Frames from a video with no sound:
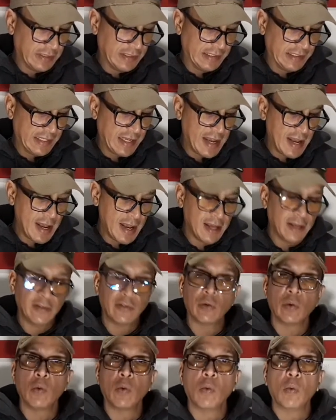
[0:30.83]

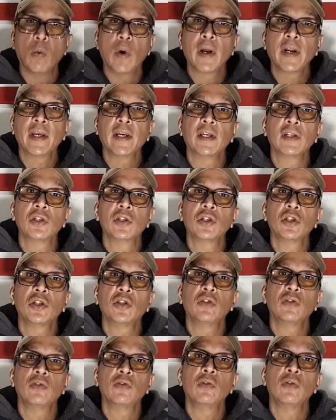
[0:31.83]
size 1 inch
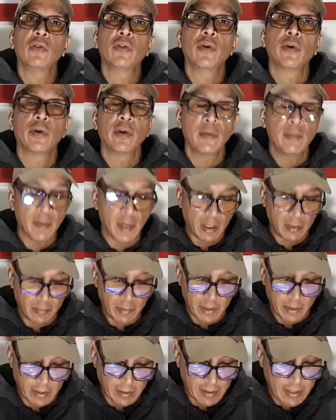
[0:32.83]
to 30
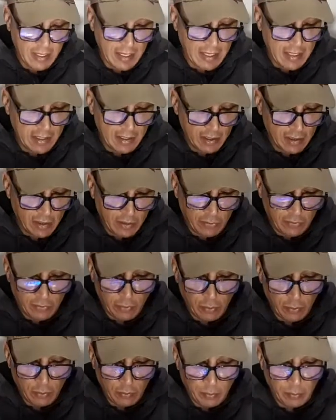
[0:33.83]
millimeter.
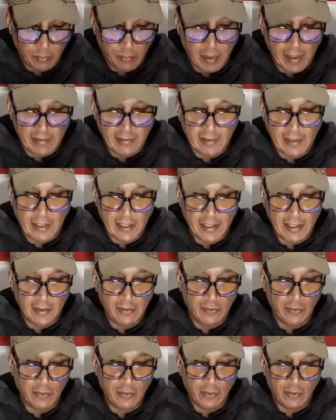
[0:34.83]
So basically
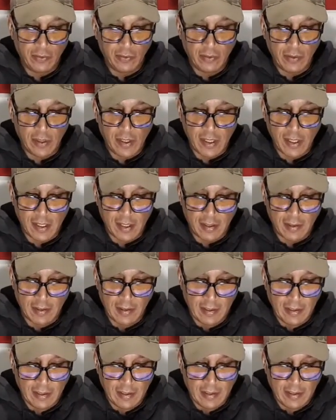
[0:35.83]
it's just
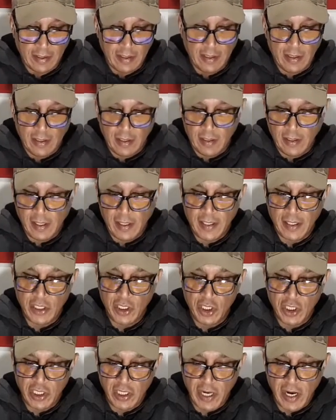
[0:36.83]
like a
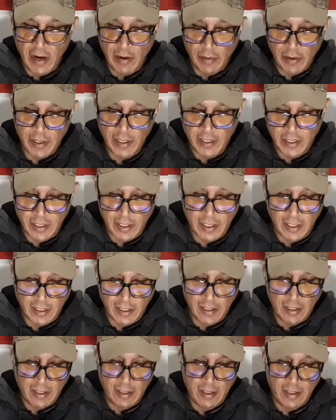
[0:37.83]
generic,
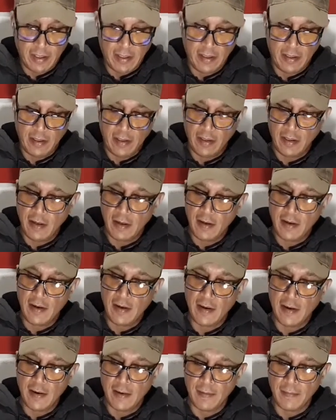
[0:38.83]

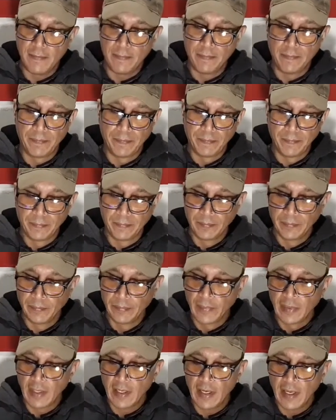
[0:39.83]
I
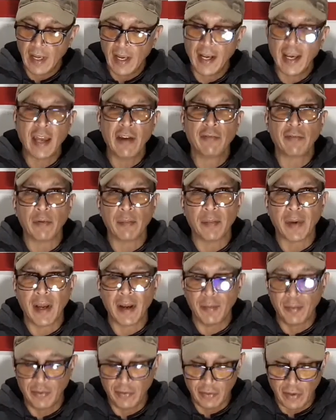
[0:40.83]
got it from
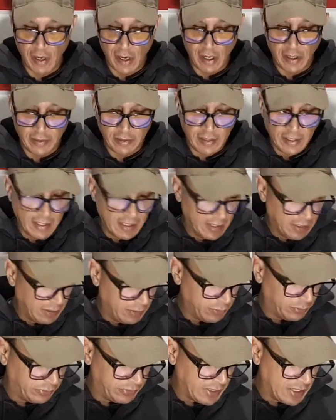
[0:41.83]
Amazon.
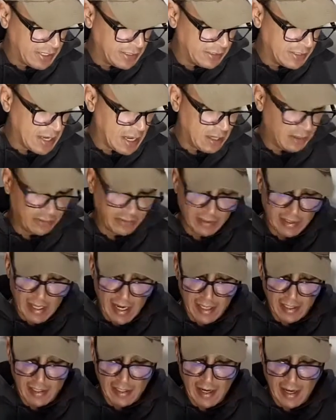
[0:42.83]
It was
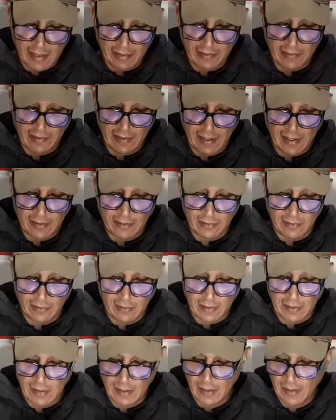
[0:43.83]

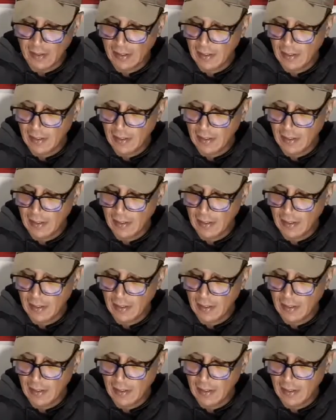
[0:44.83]
$8.99.